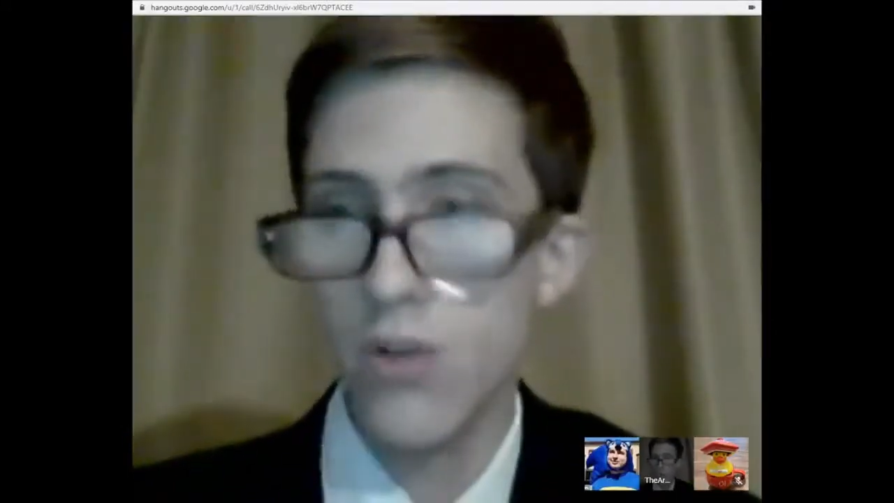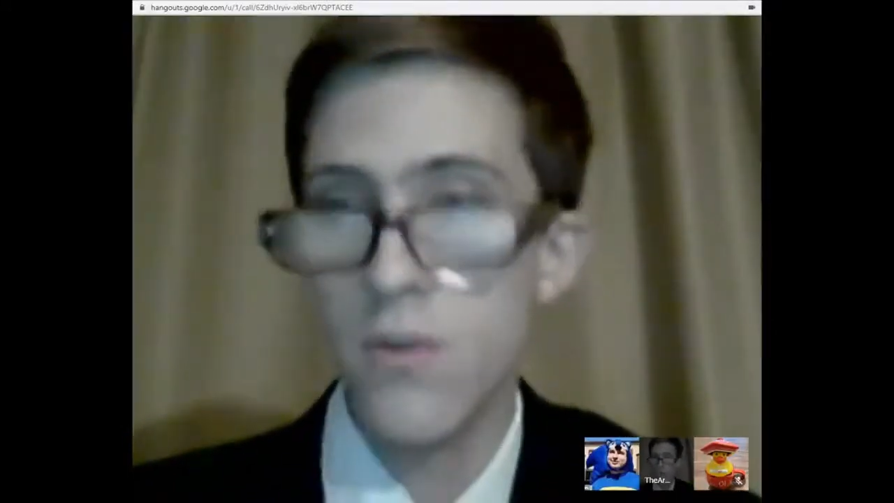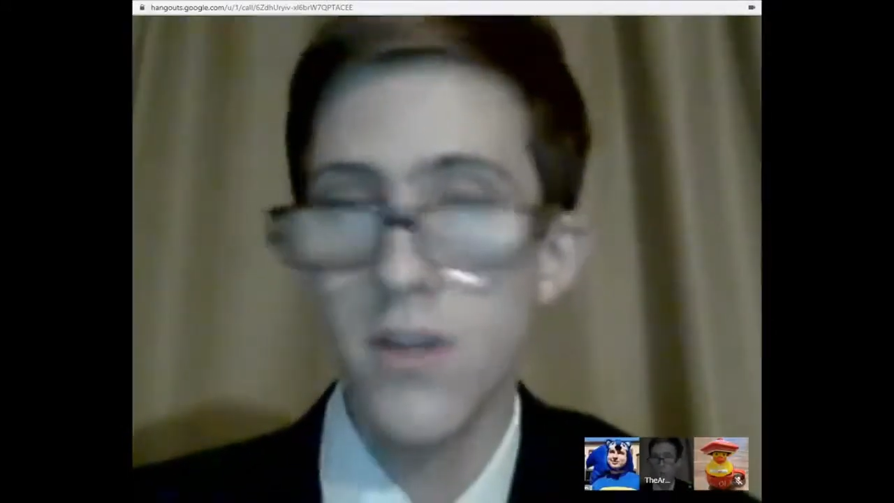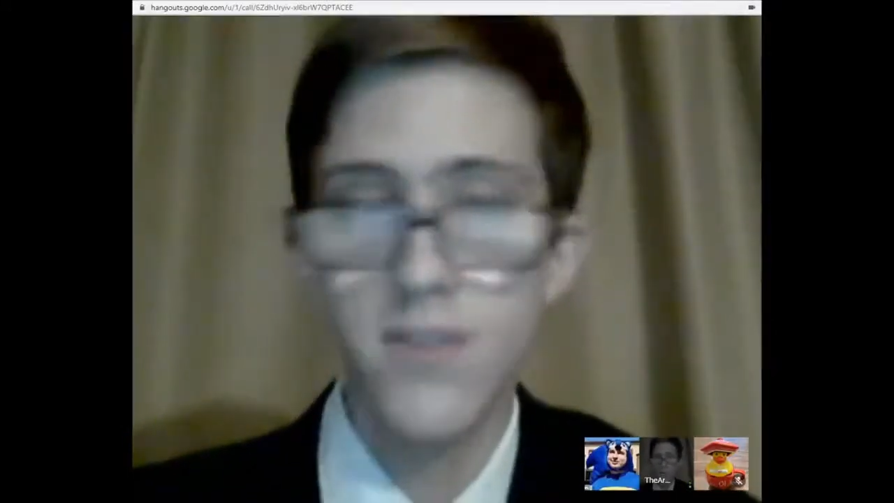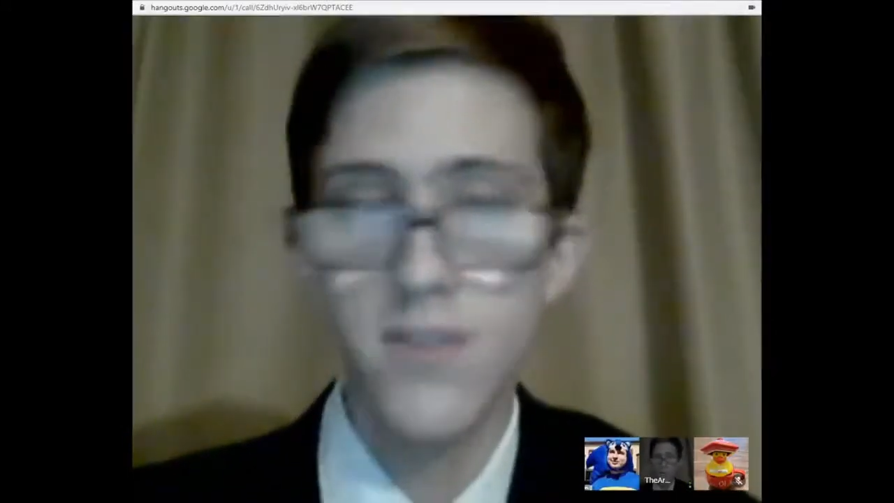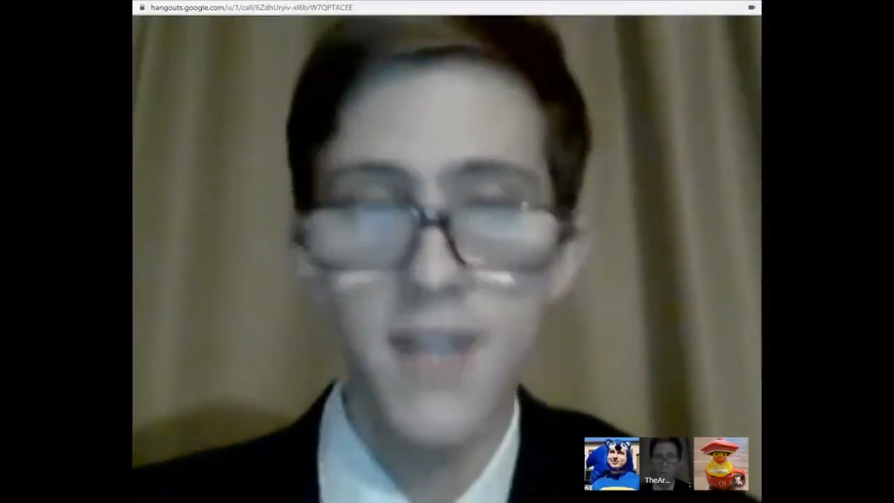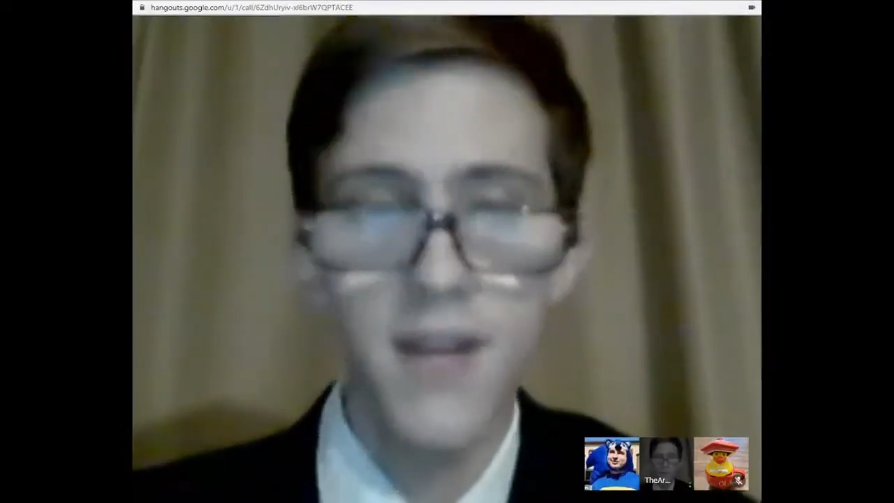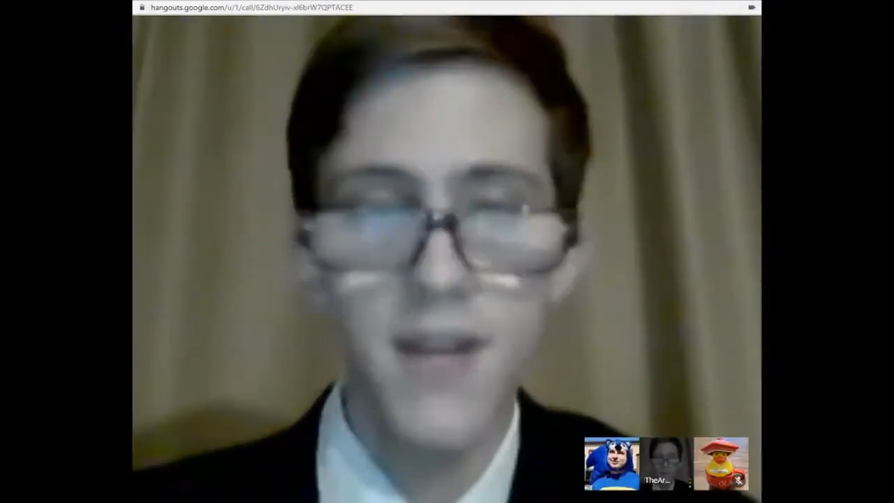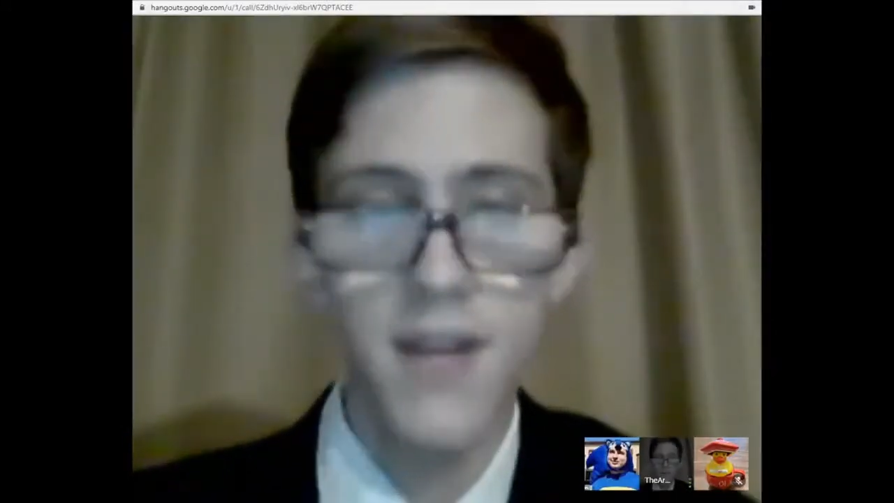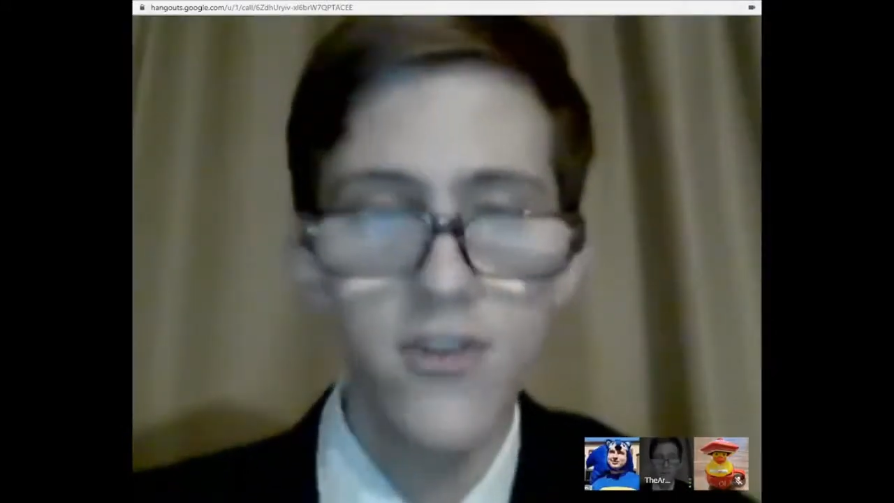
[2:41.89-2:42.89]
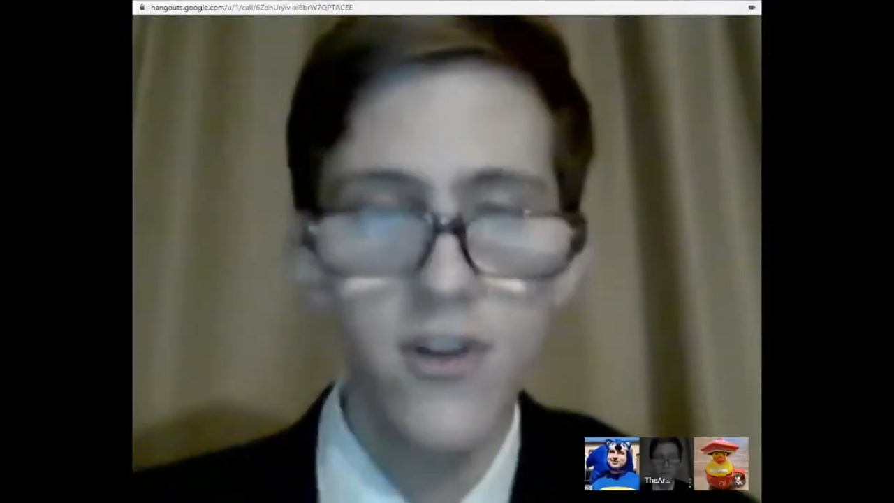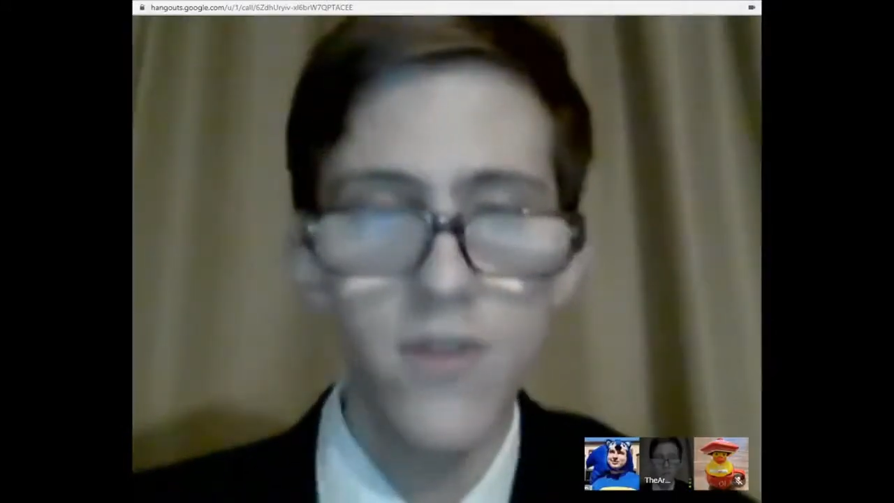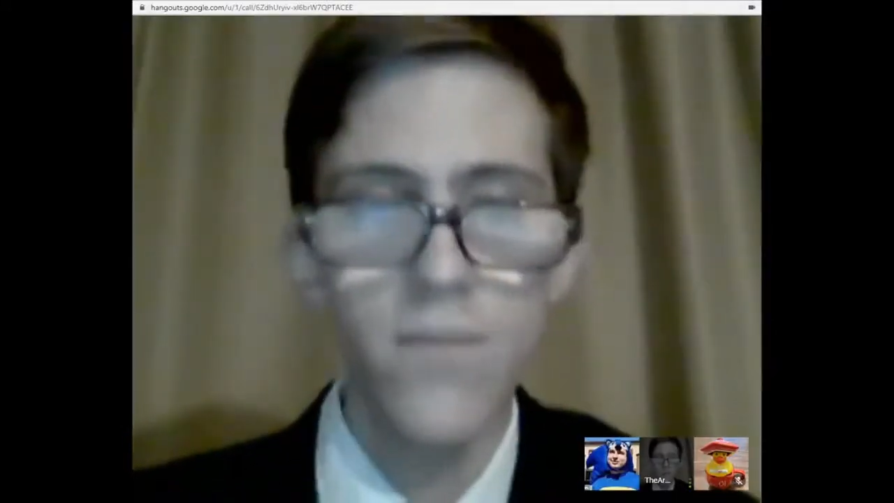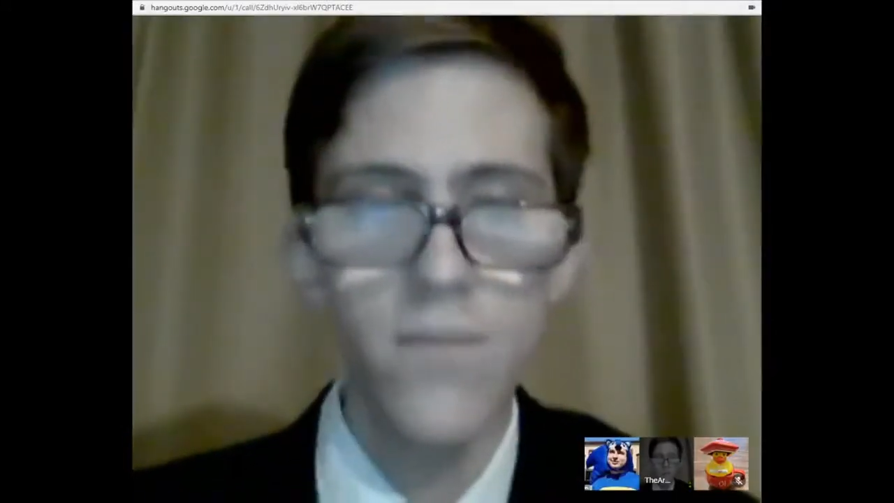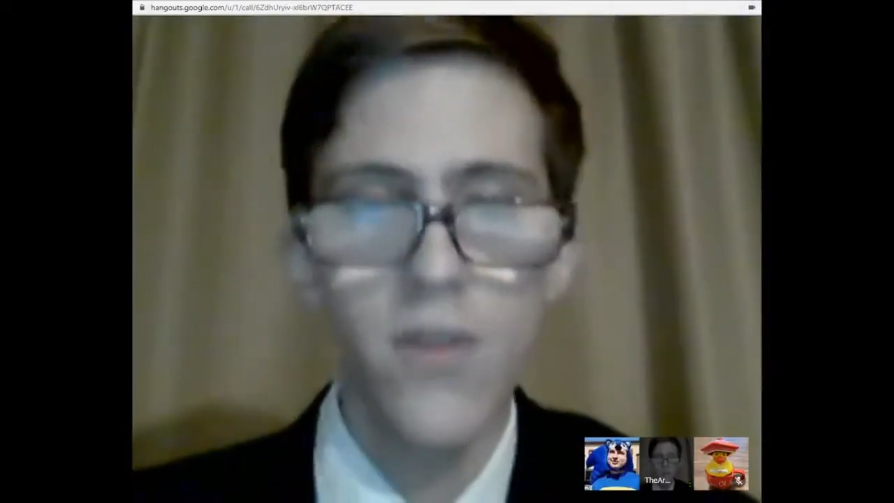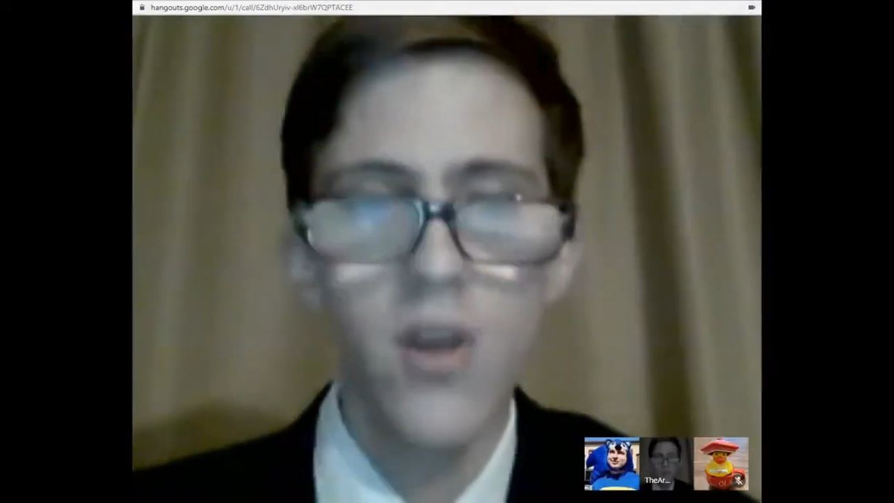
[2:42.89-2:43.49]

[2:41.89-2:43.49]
do what you set out to do.